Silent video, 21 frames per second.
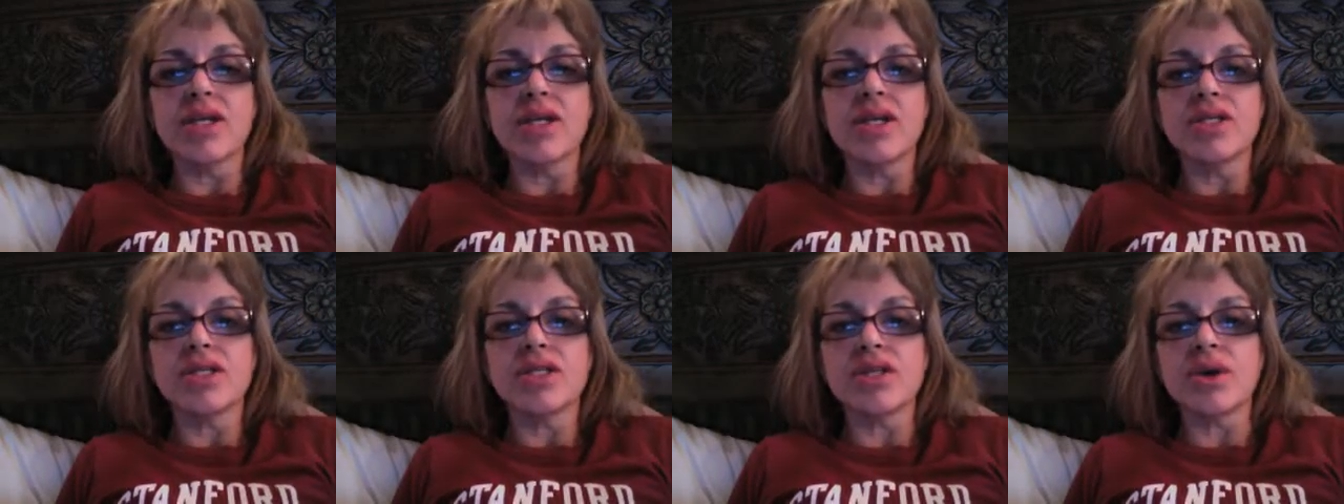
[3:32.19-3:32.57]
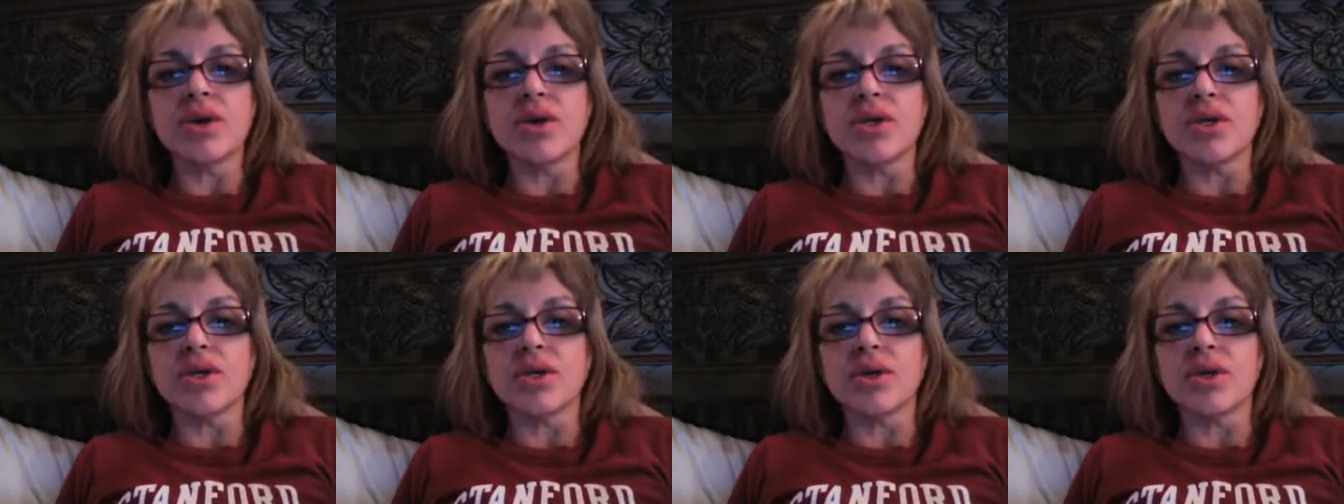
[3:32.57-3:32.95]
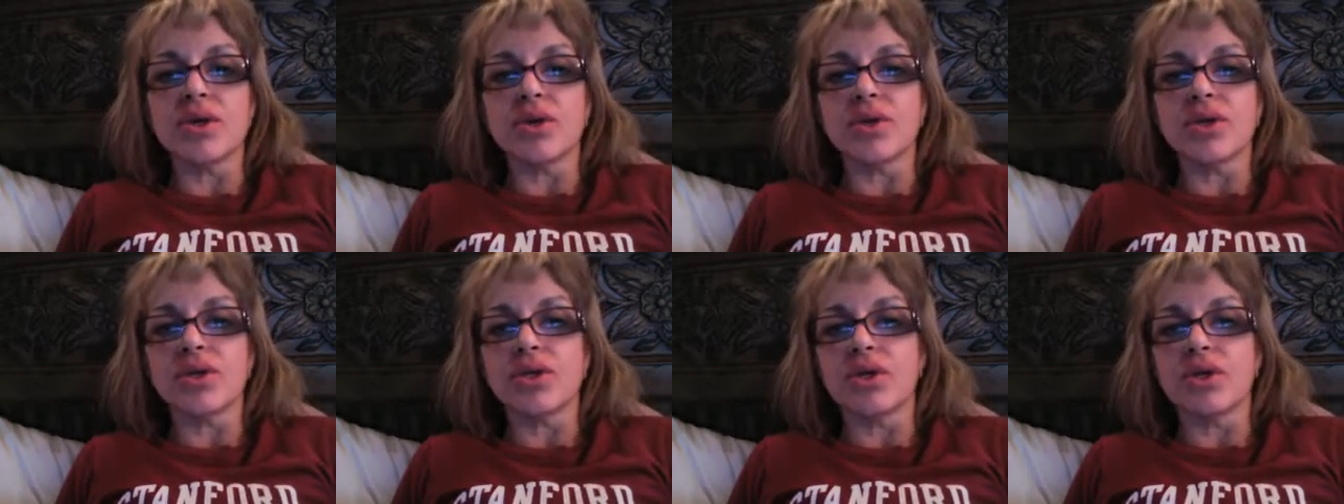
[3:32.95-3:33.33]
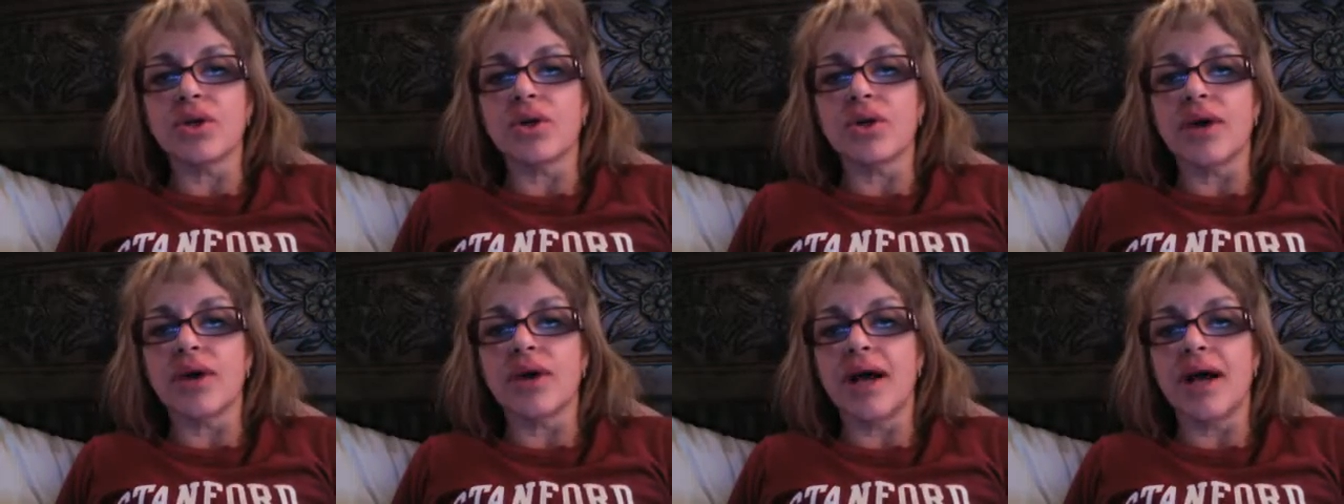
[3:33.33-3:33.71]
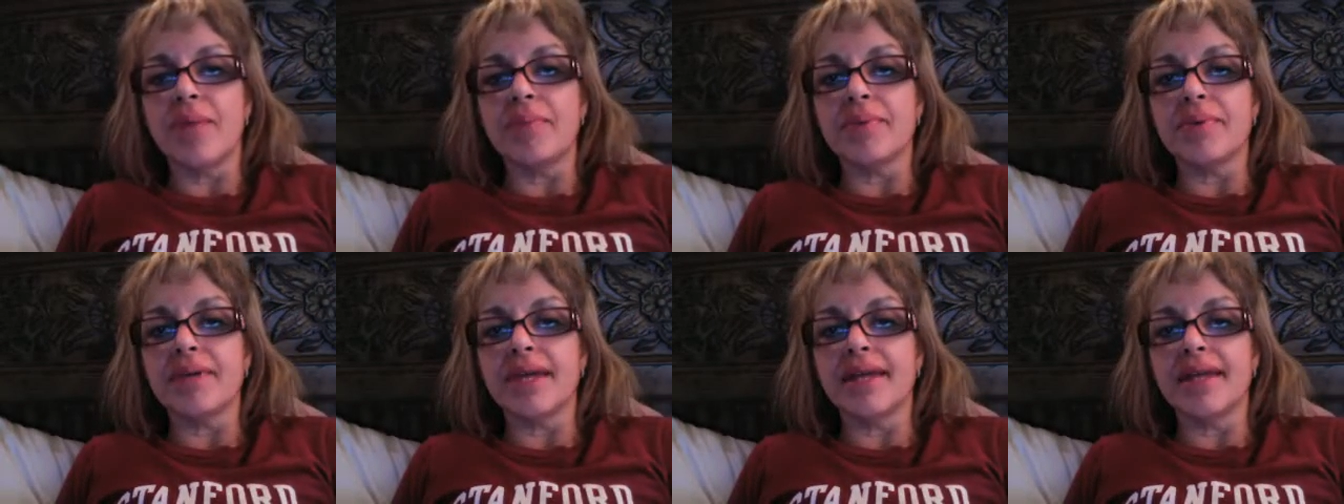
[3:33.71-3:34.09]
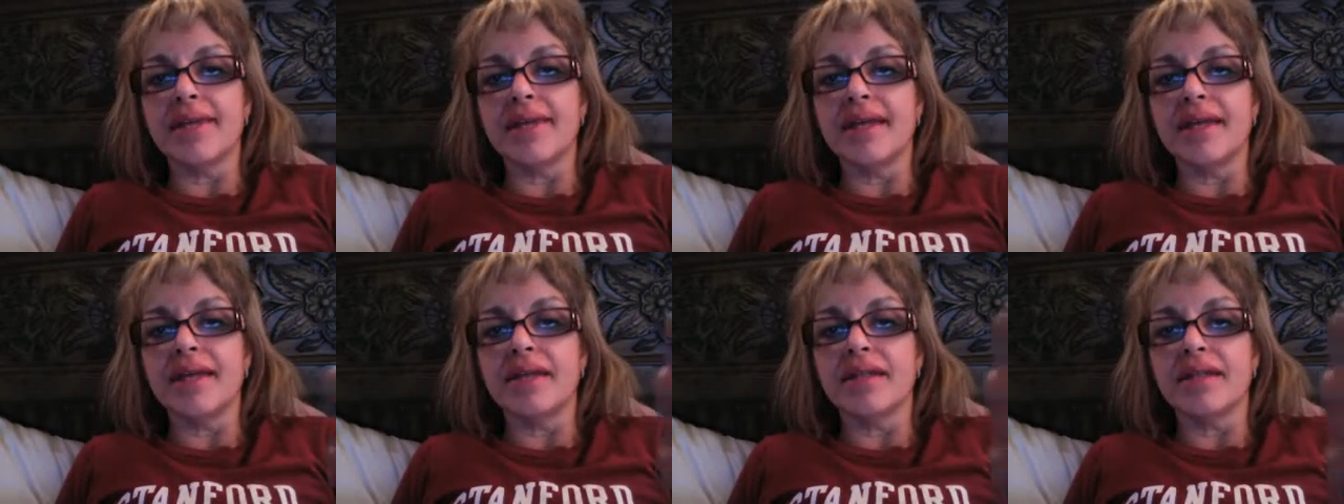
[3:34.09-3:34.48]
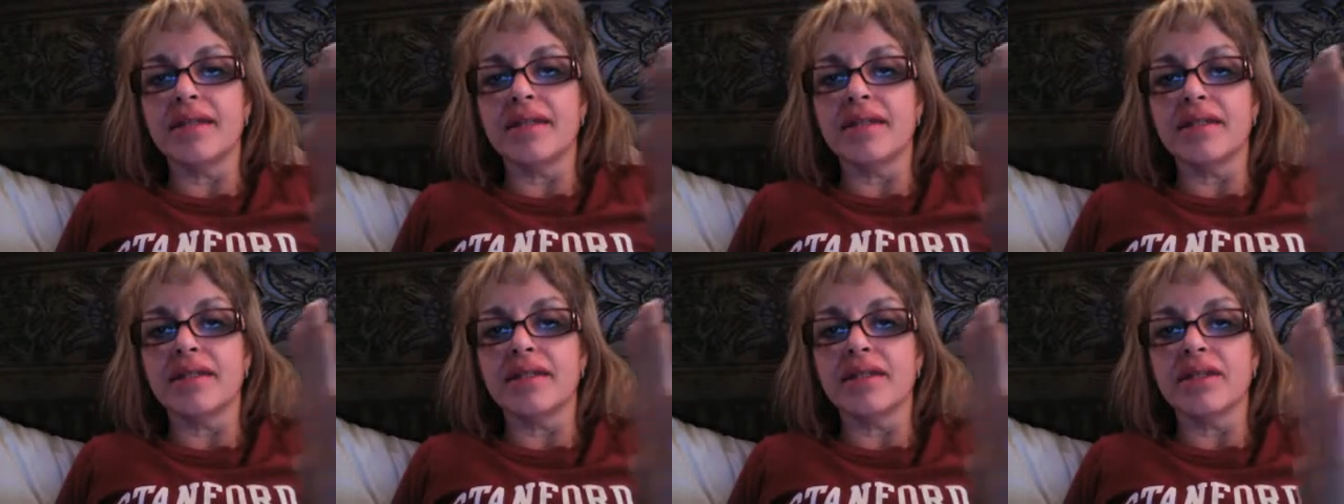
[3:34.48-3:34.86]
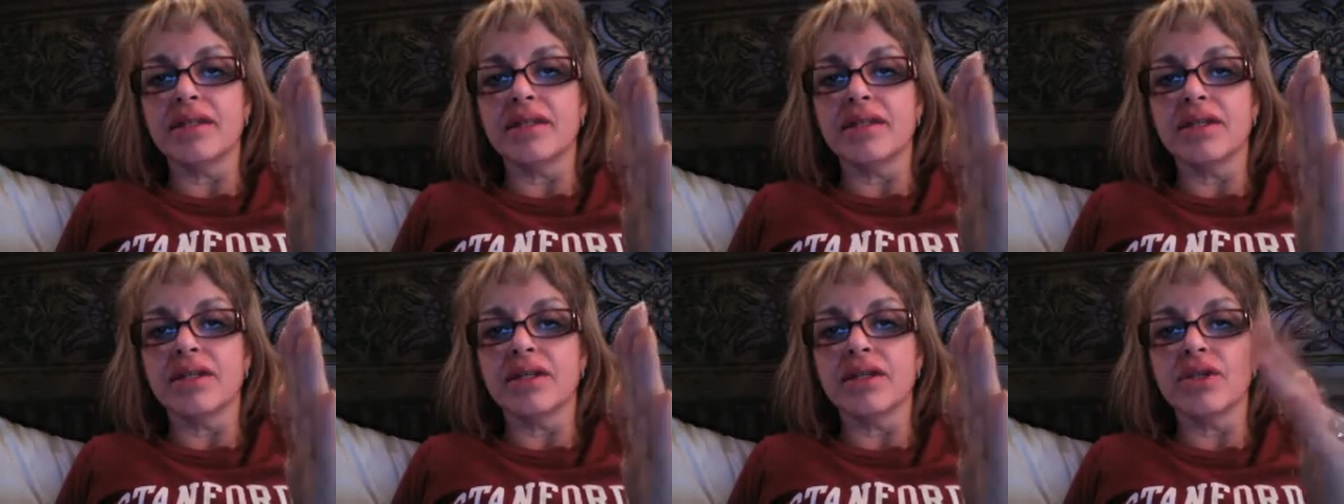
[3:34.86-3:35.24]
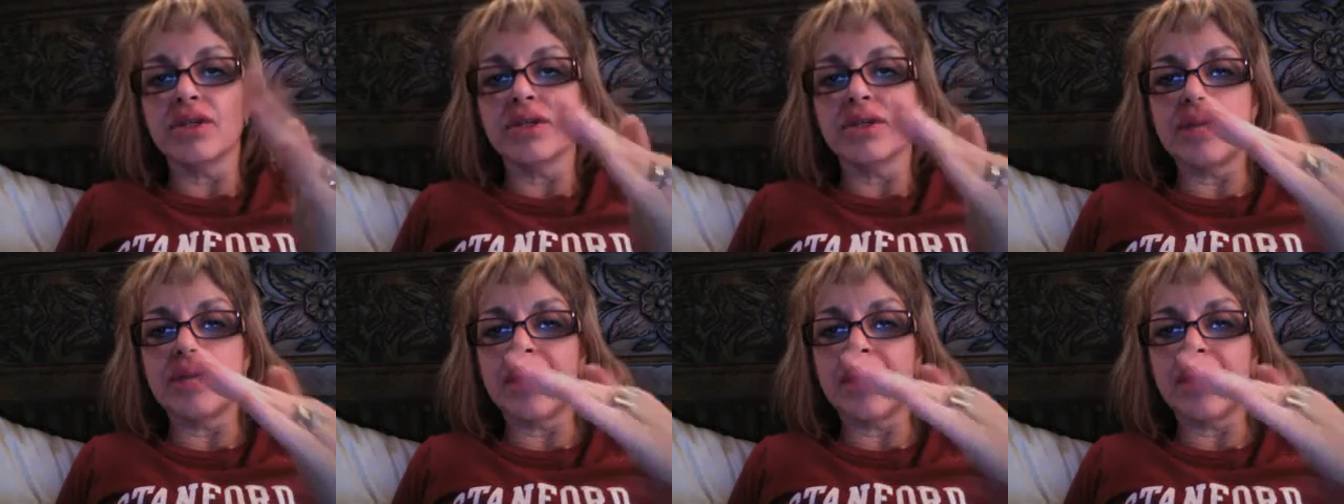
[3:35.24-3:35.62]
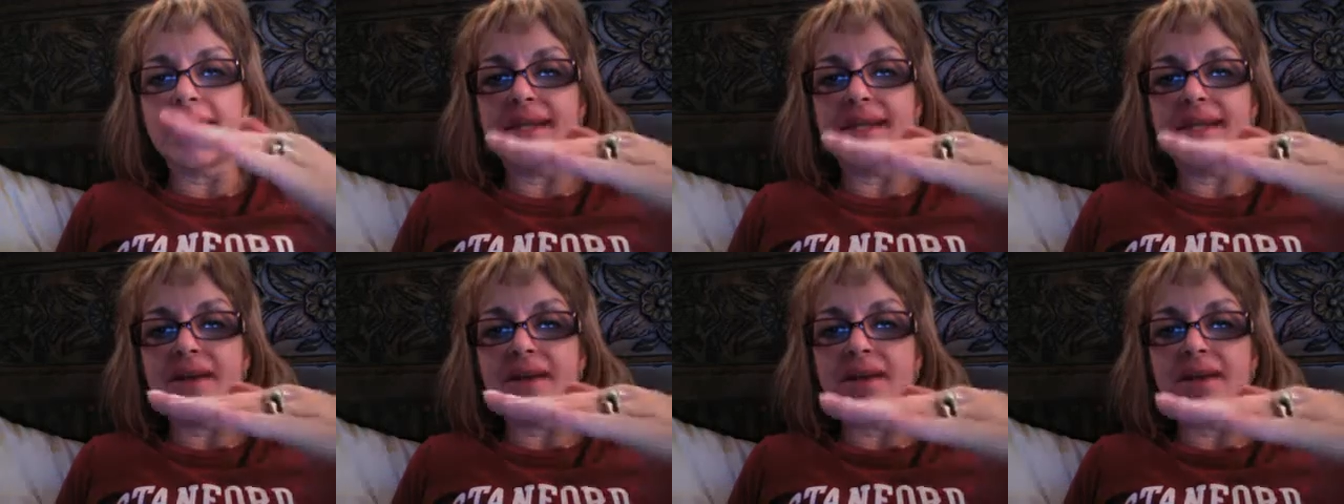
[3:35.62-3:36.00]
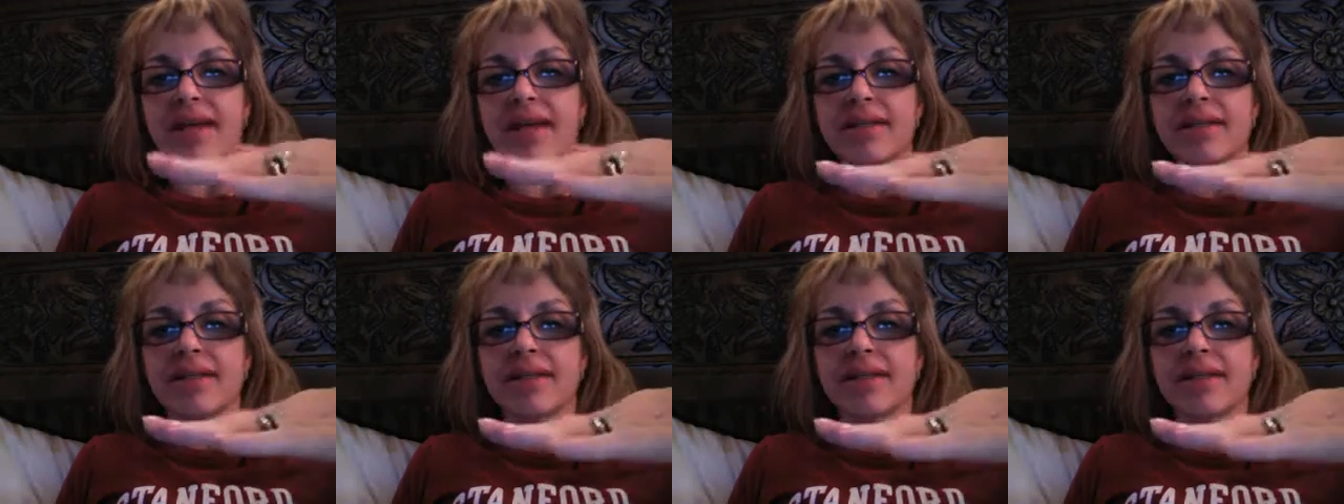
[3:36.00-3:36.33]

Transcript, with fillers: So you're, you're up, and then you're laying back down again.